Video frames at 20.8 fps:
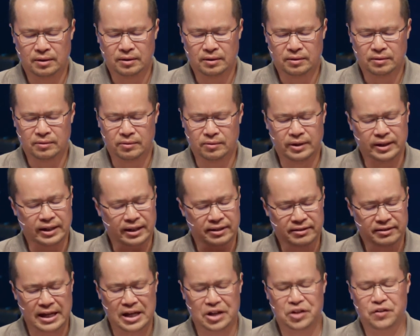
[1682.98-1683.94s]
Lord, again,
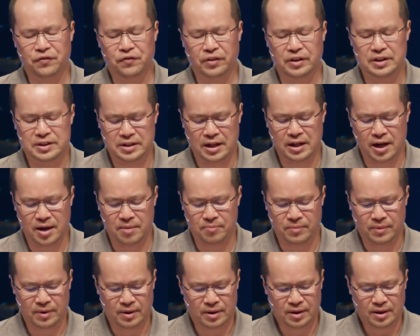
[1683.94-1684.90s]
thank you for this time.
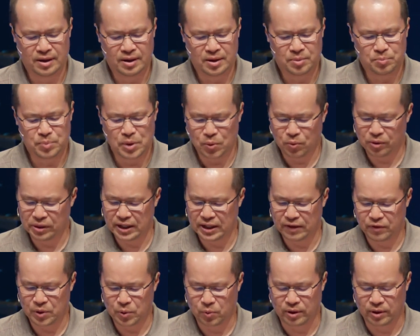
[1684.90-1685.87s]
Be with
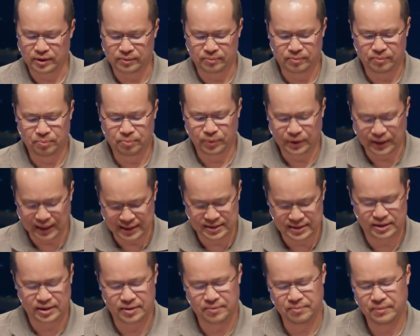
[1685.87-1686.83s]
everyone. Bless
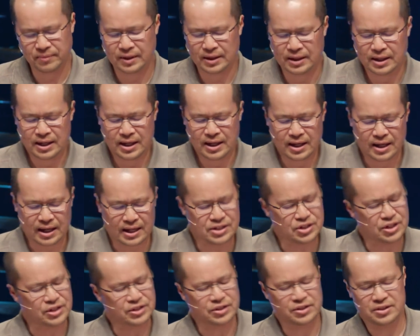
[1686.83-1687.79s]
them. In
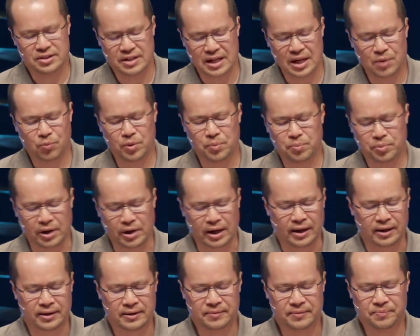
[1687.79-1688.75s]
Jesus' name we
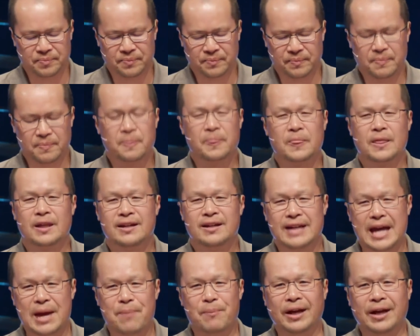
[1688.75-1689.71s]
pray.
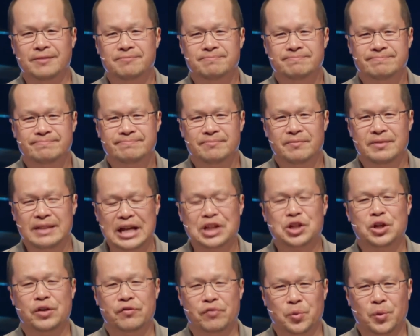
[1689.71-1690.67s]
Amen.
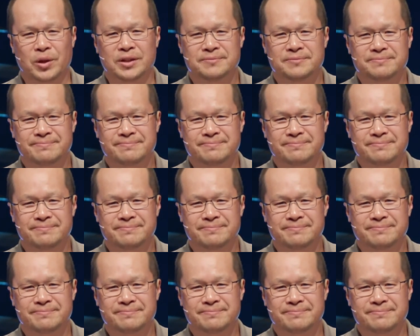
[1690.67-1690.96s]
Thank you, everyone.